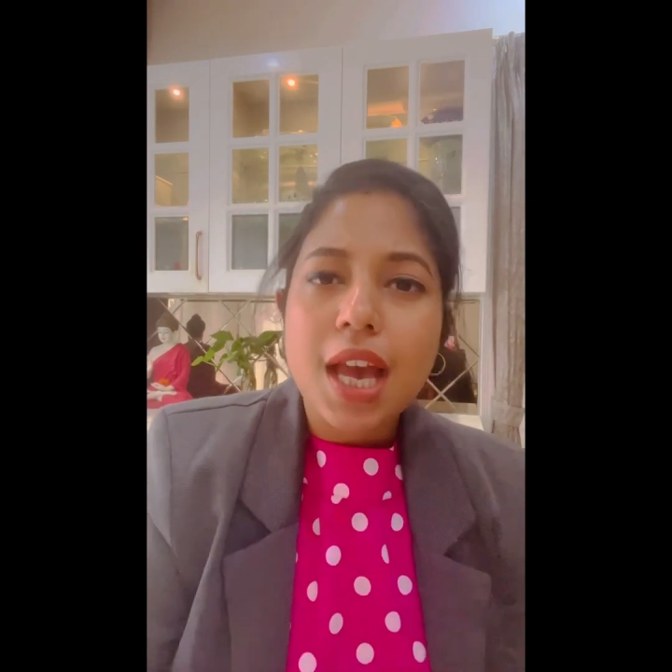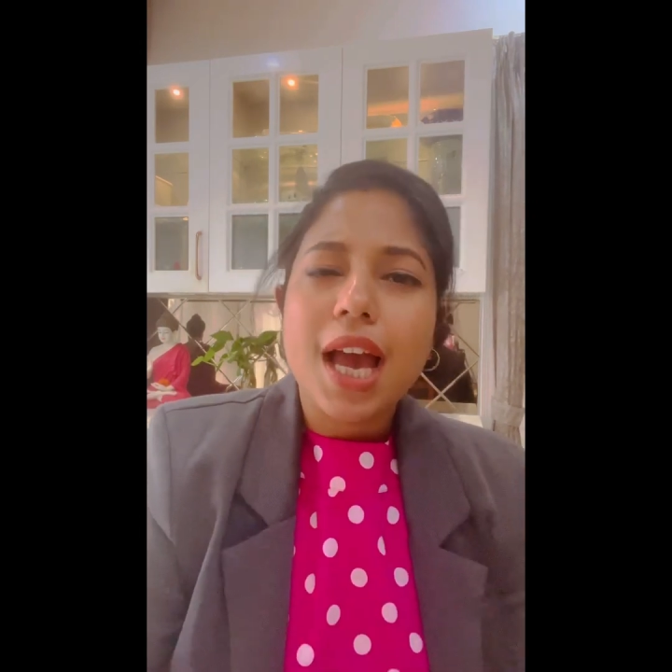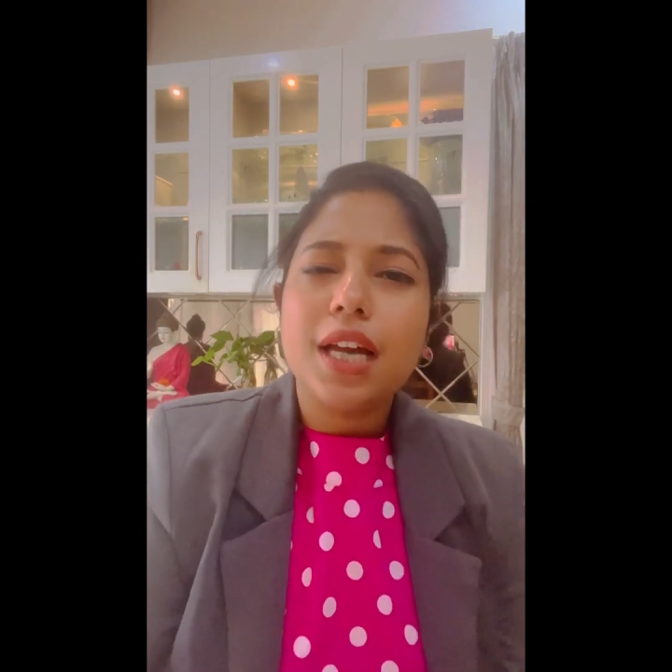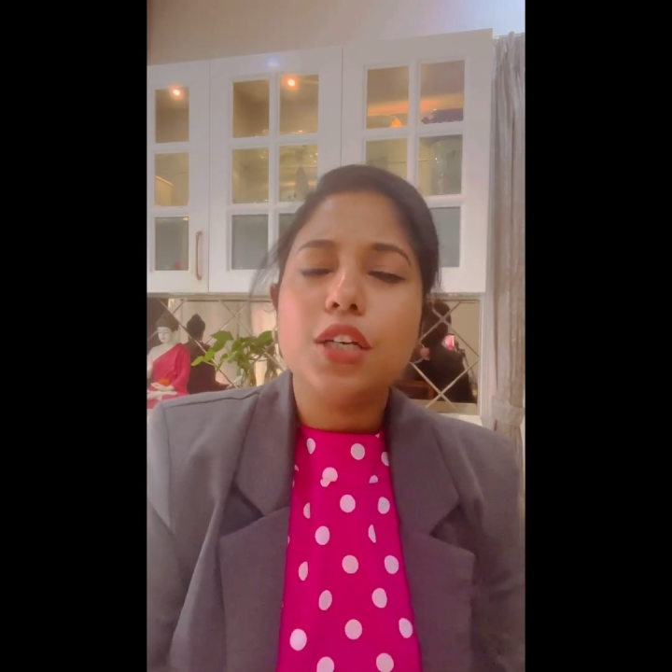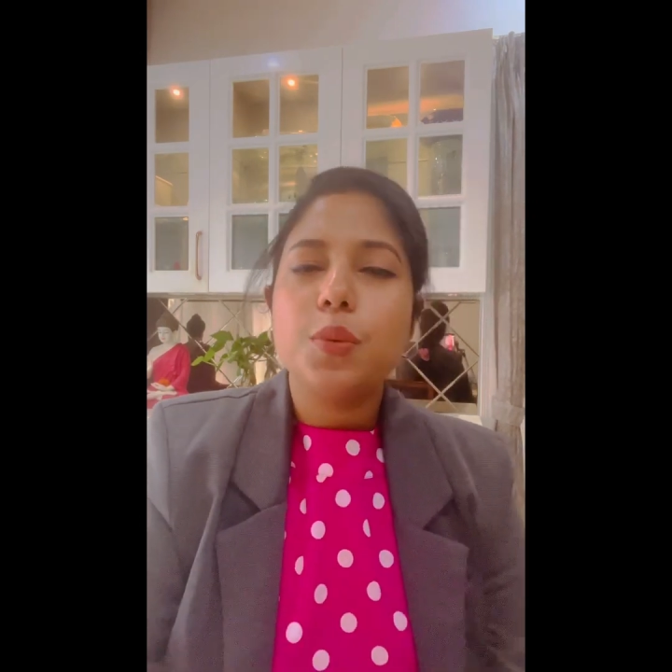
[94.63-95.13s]

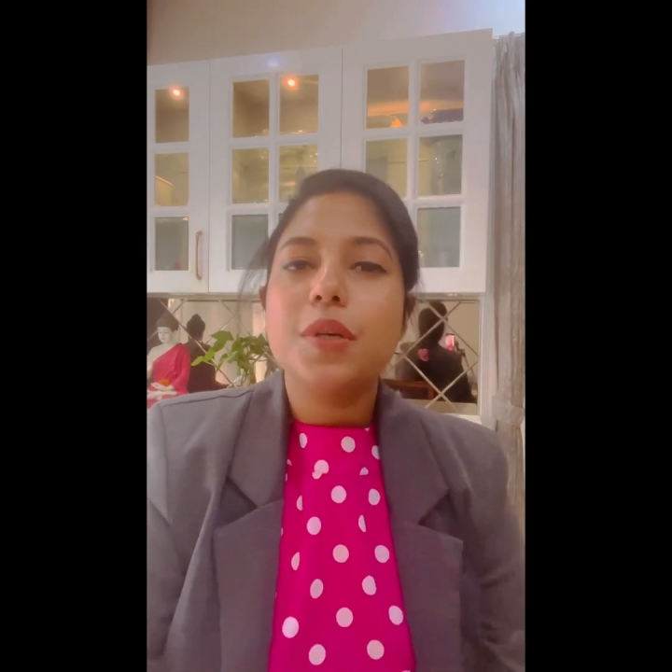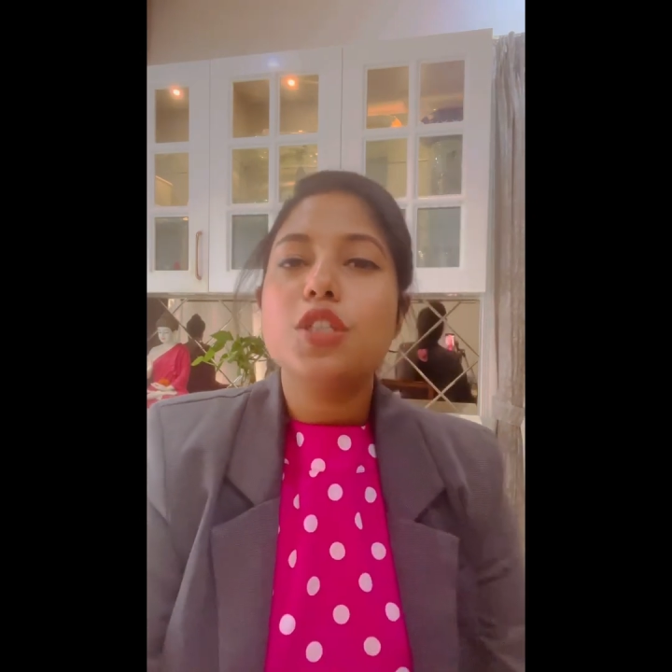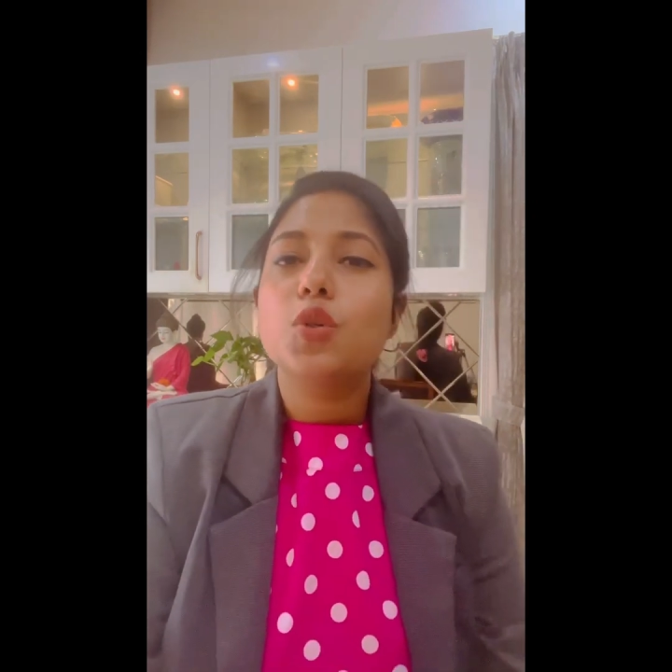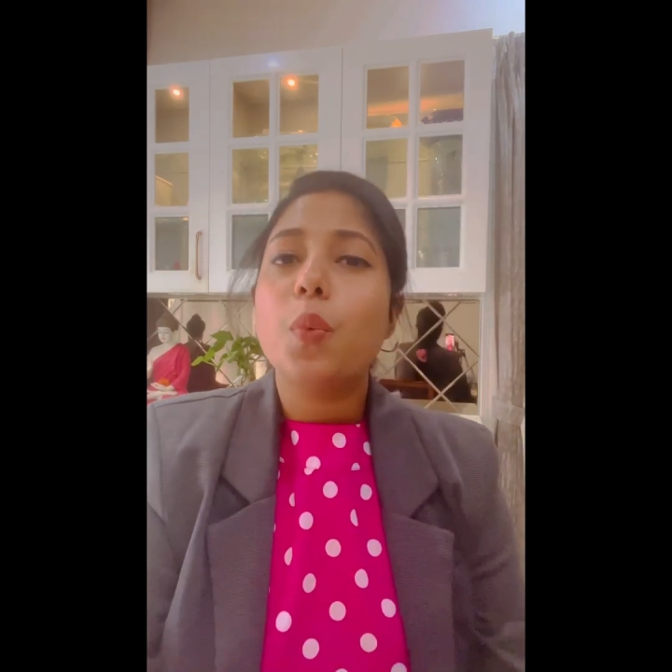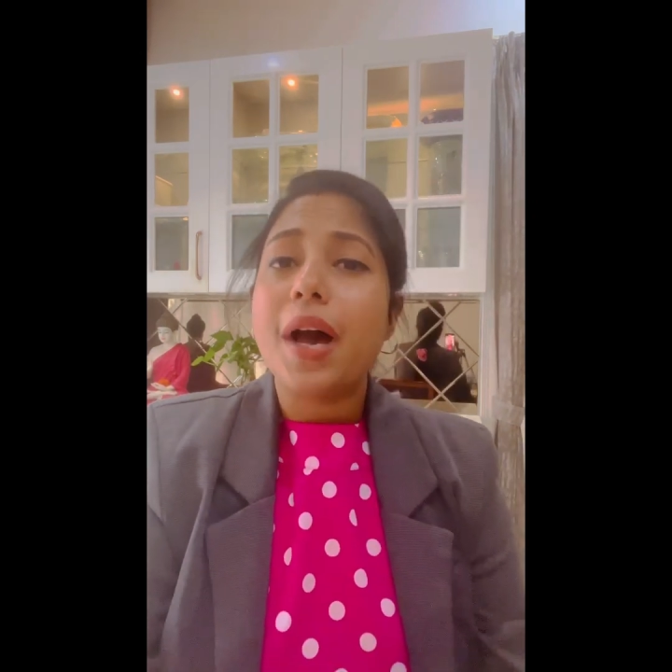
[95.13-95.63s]
And it was
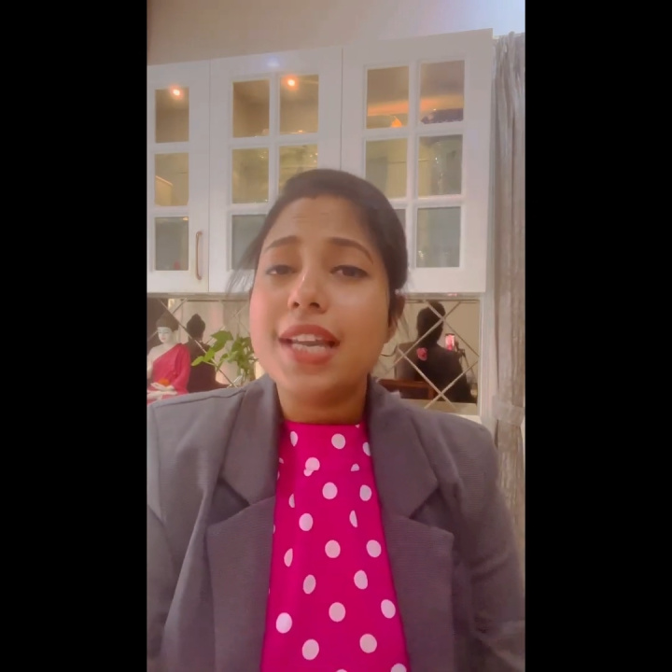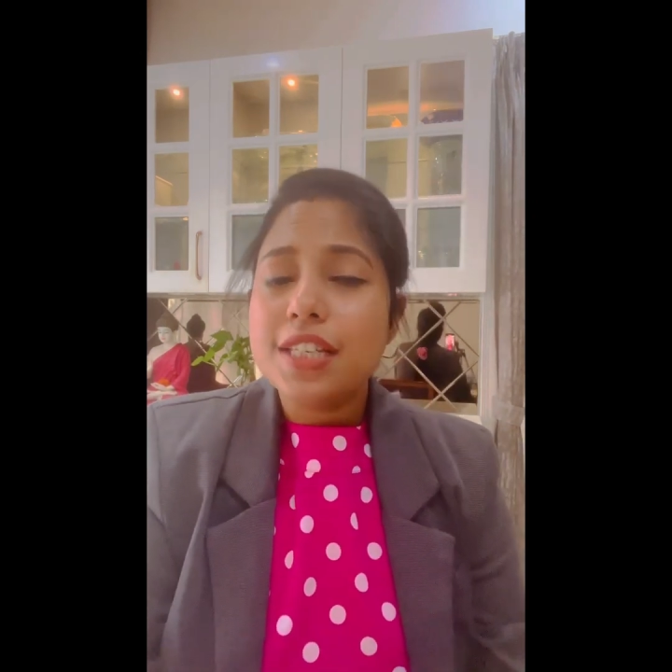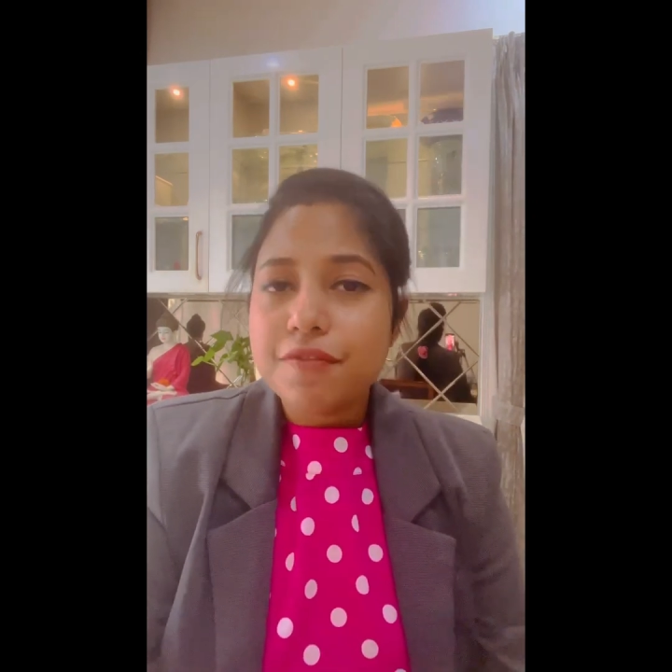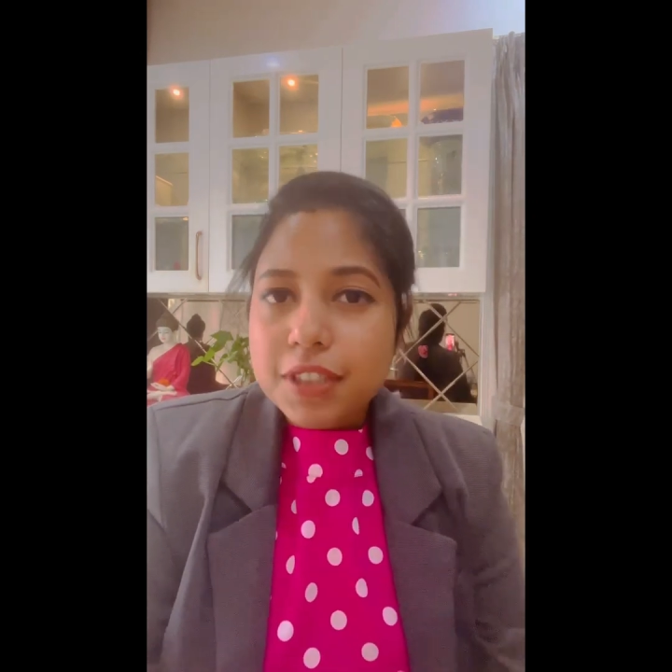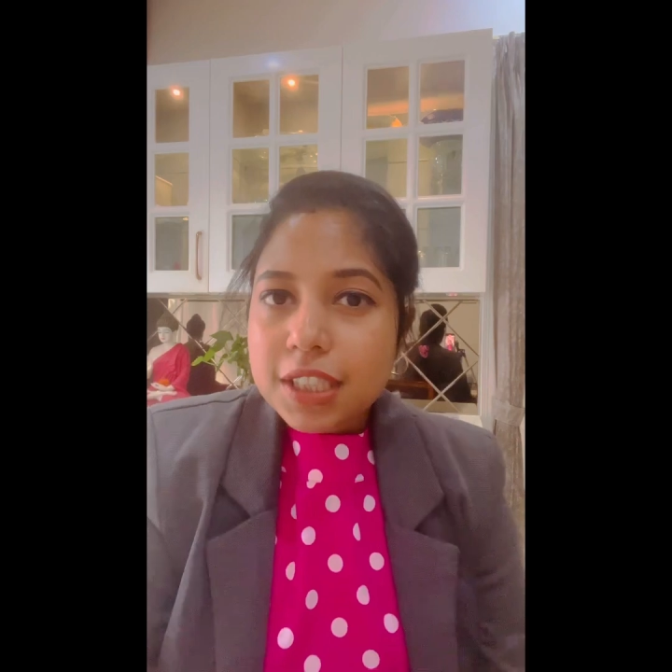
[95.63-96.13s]
quite
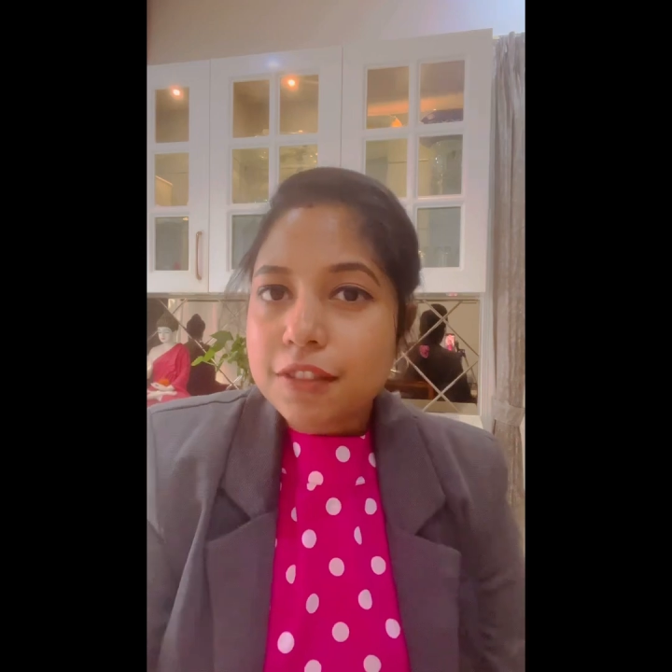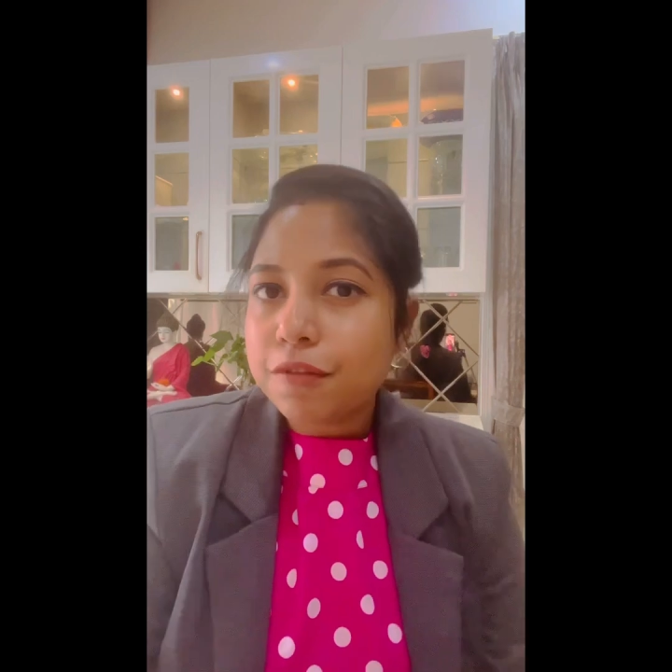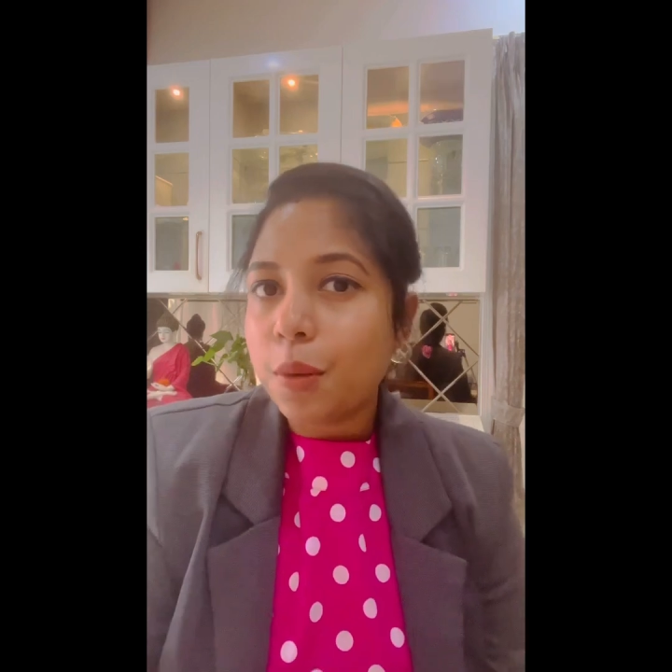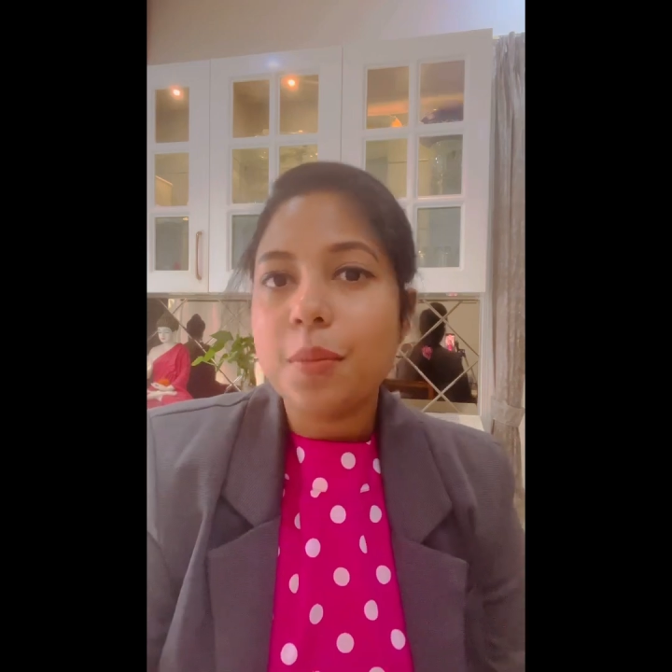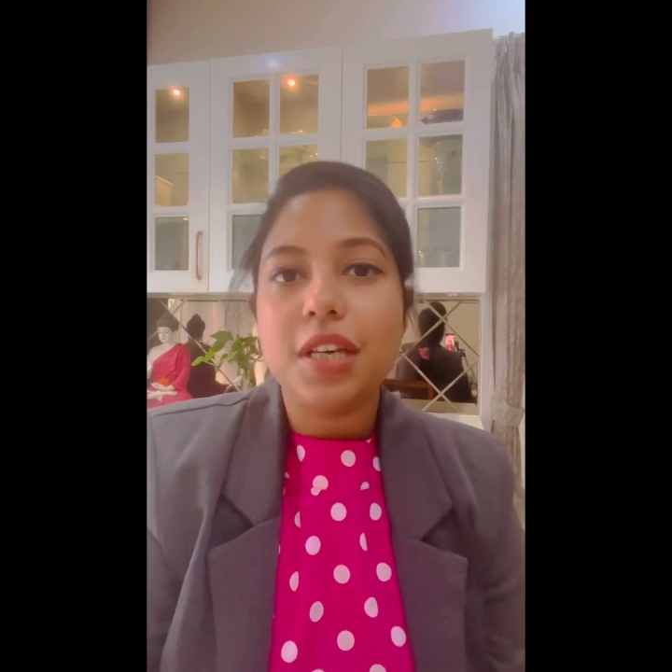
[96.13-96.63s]
difficult
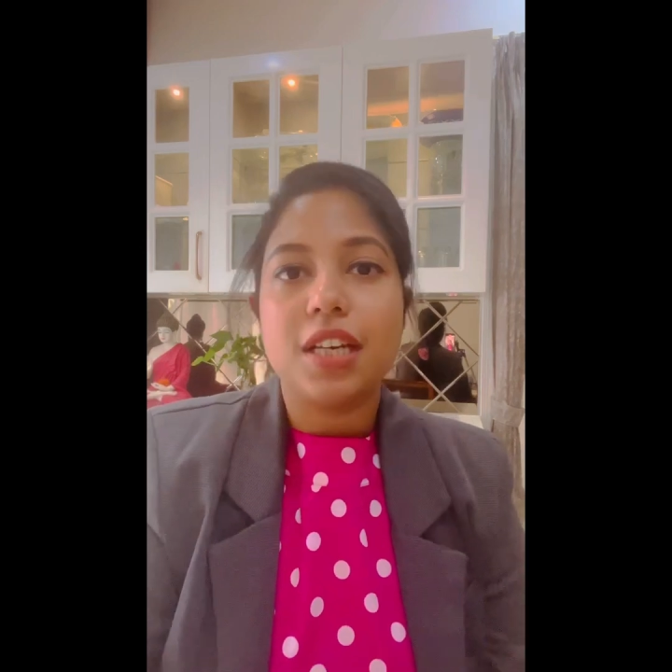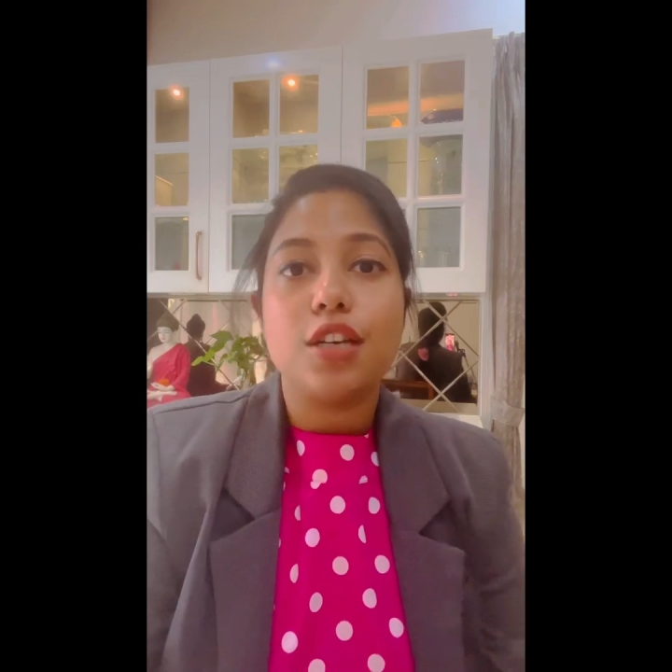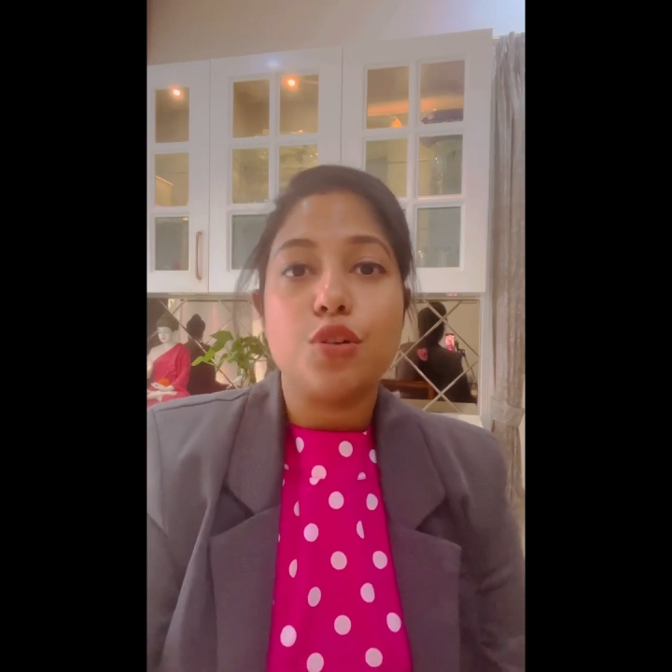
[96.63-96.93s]
for me